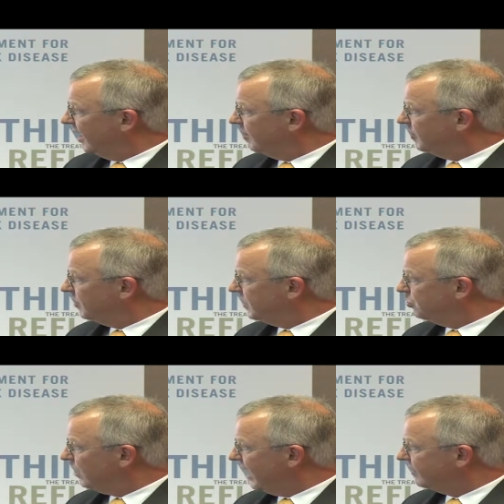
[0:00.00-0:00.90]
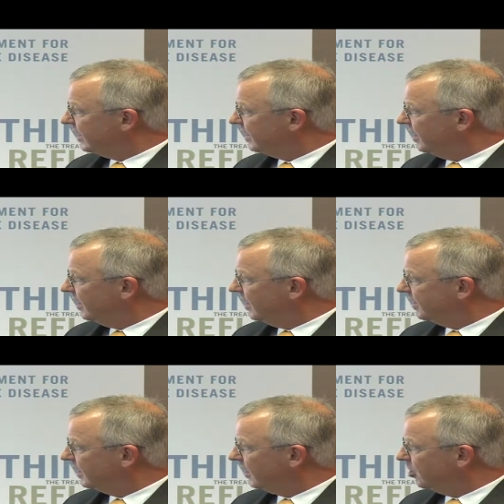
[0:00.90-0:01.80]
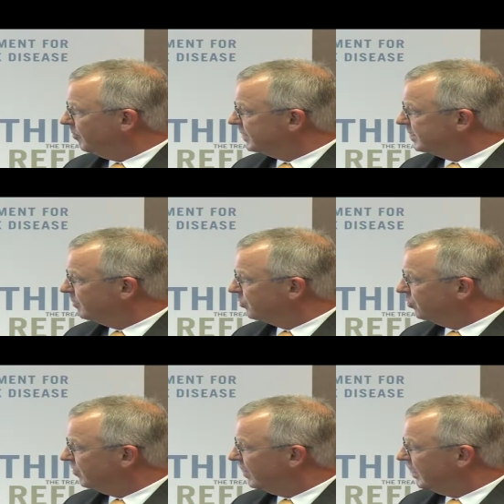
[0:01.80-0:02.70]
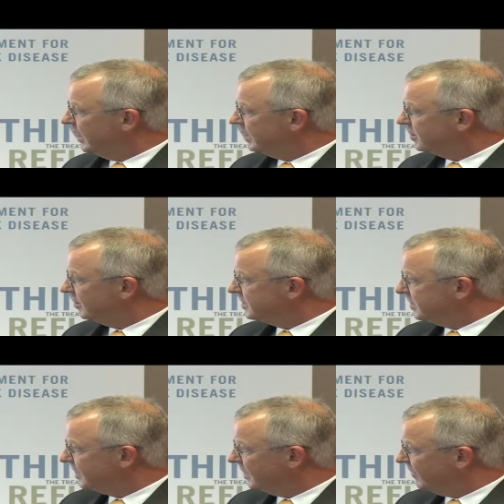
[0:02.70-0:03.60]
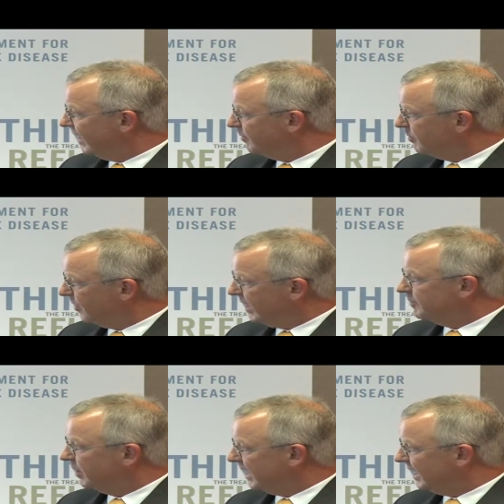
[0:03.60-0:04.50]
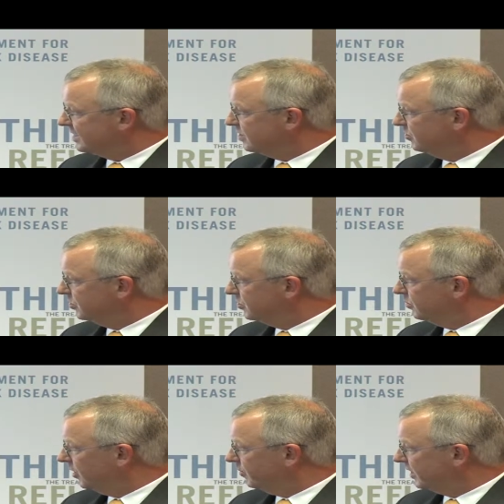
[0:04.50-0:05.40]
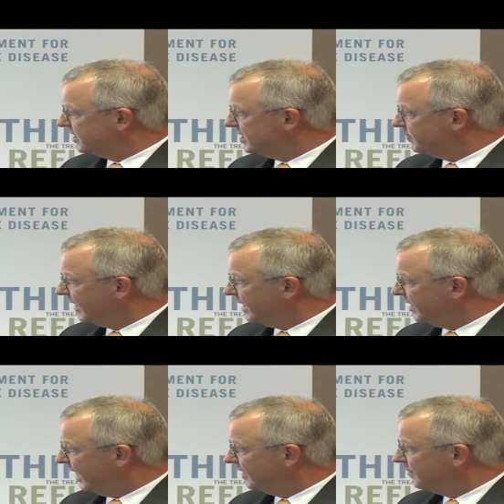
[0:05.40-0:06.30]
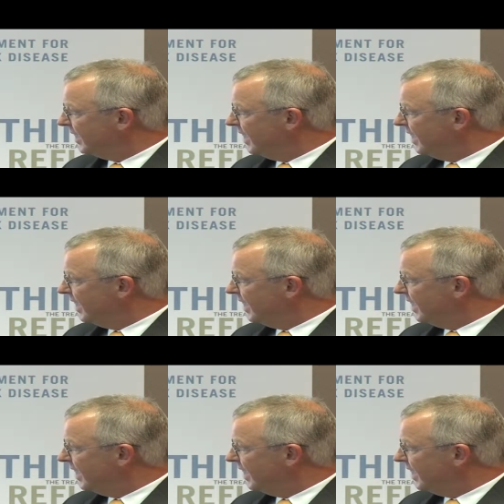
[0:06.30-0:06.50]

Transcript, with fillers: Um, we do have that uh, ethical committee approval, so it's easily available for anybody else who would want to participate in that